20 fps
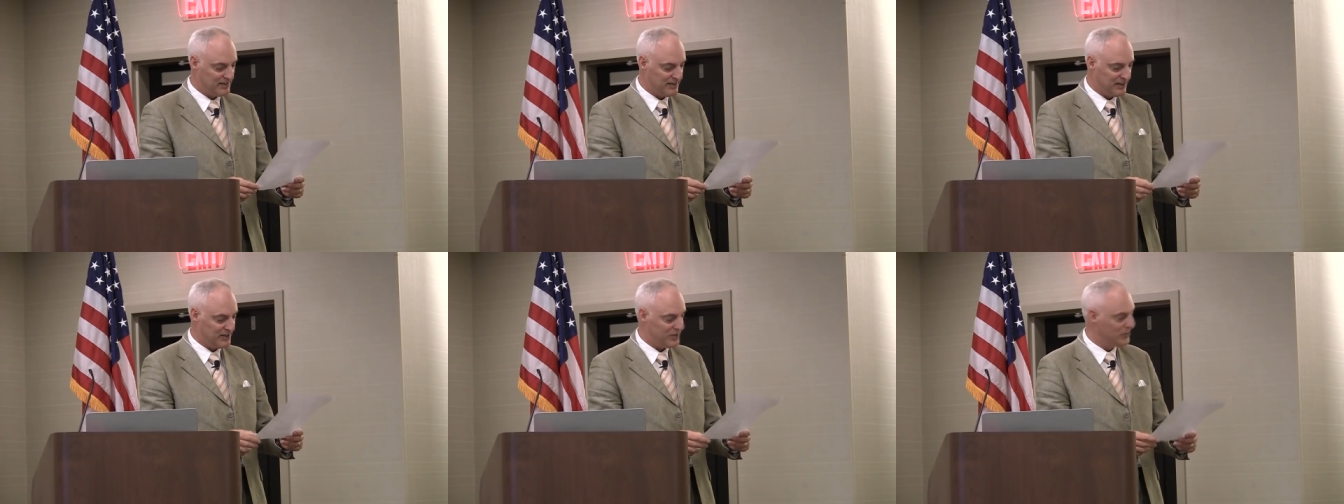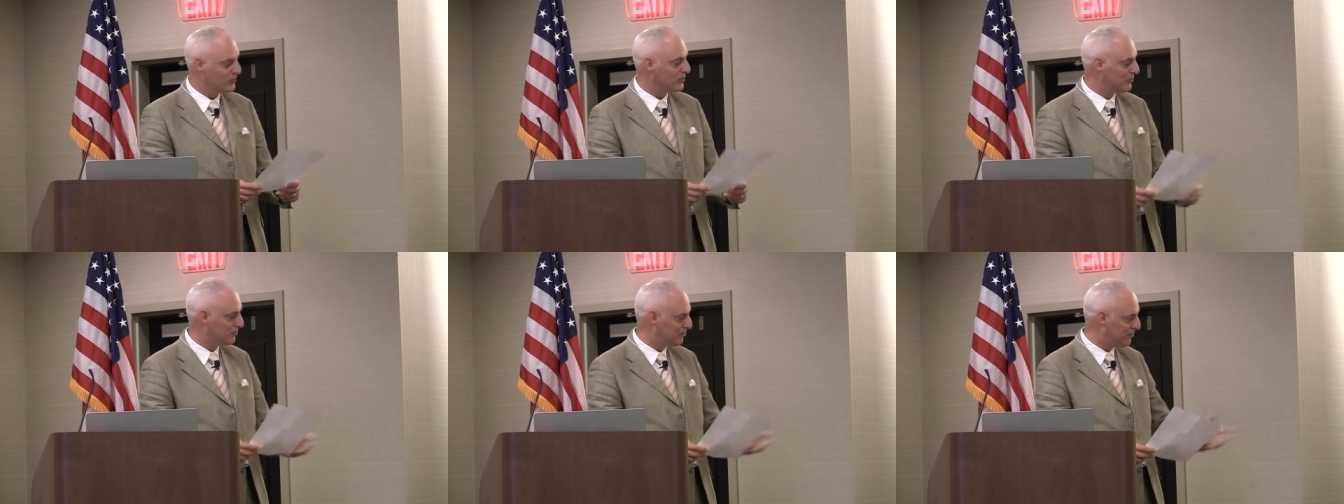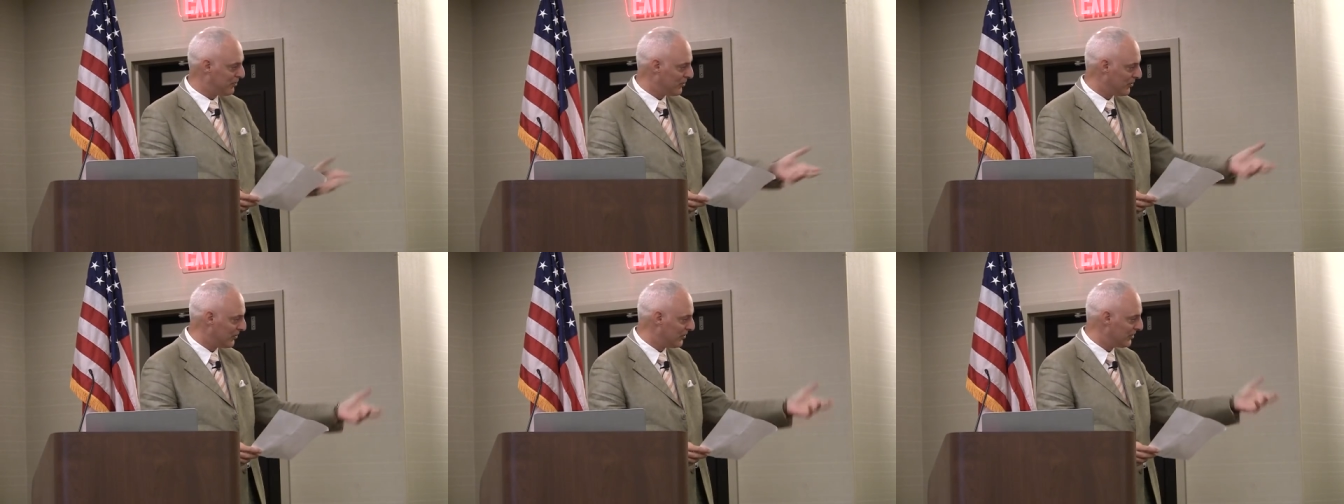and that you were
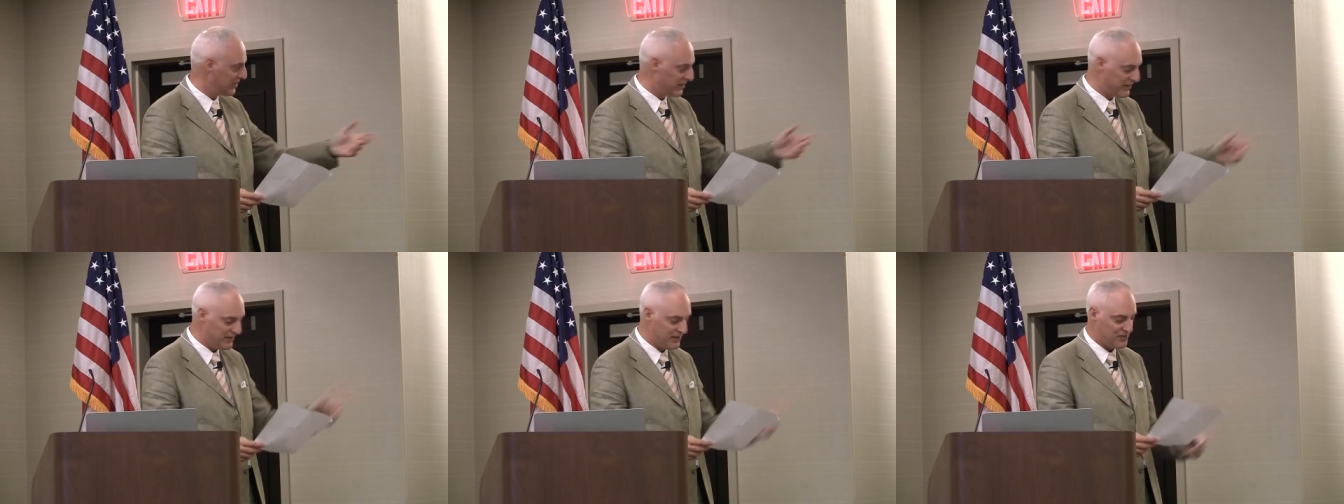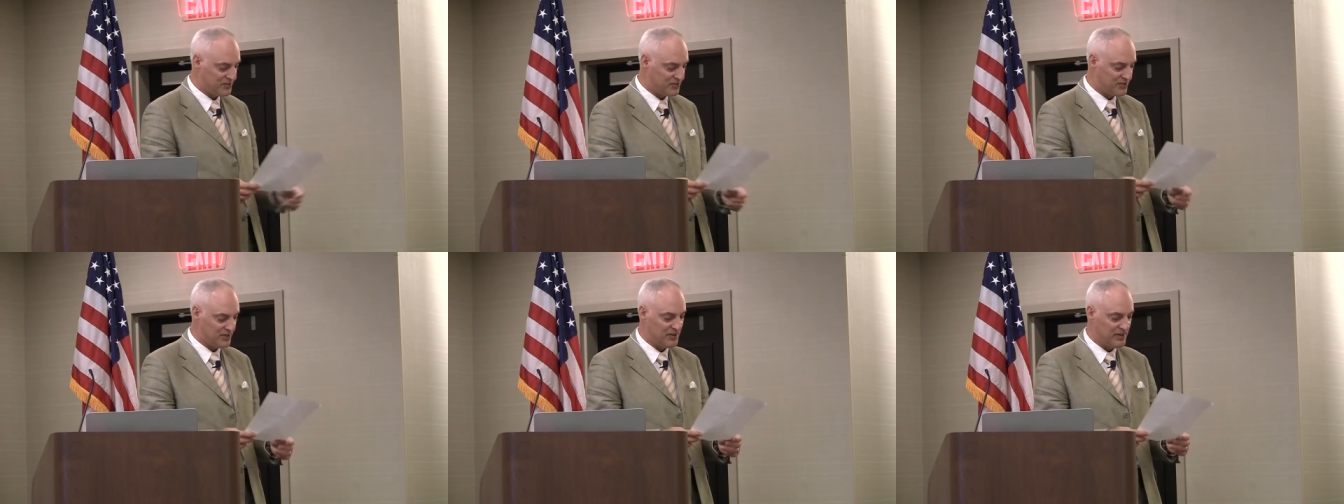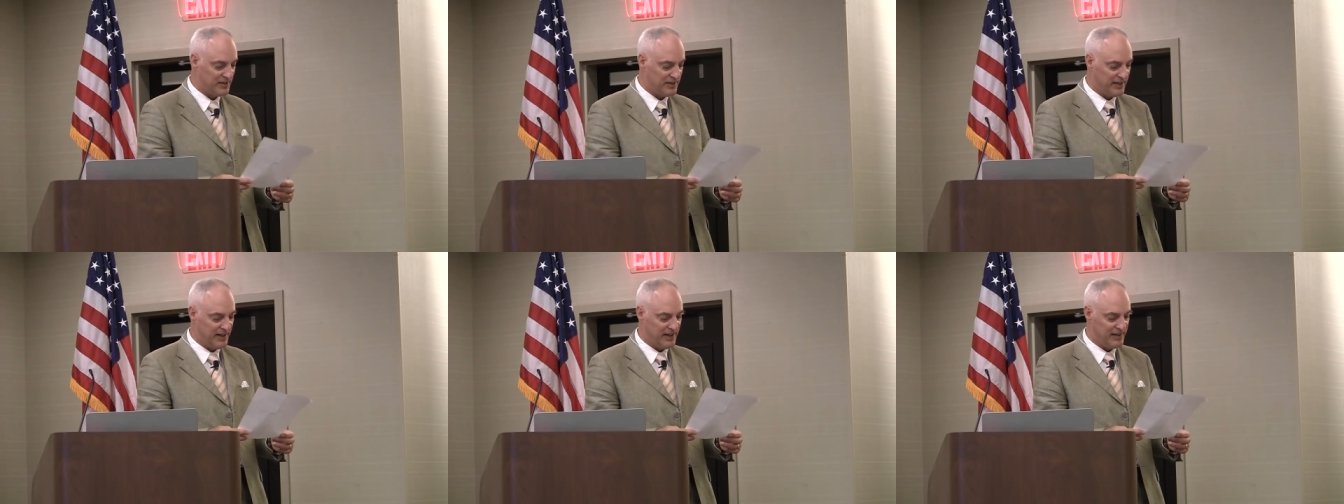born on this
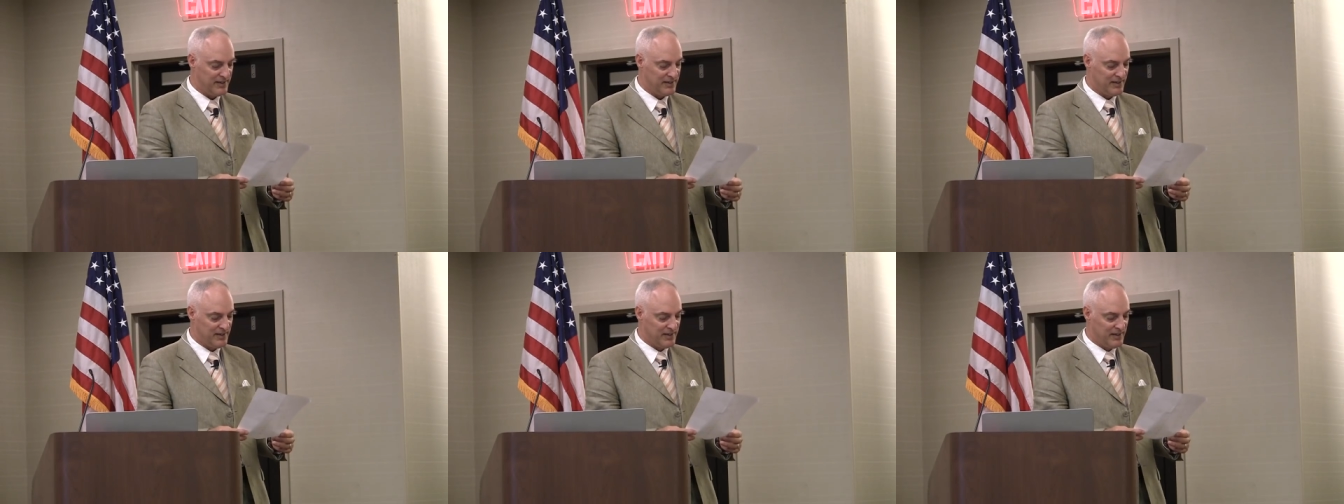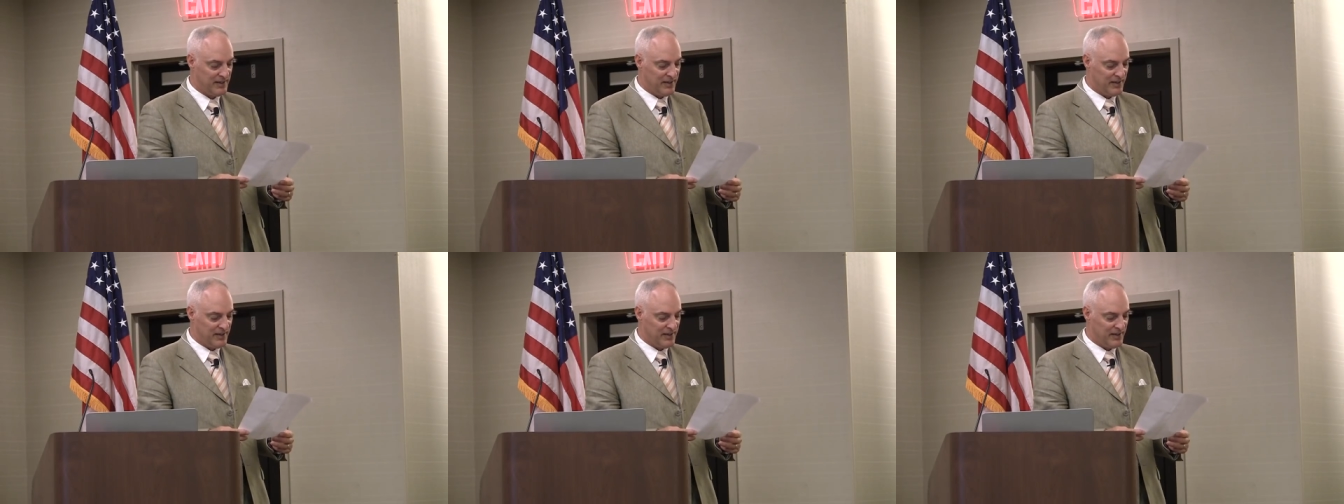certain date,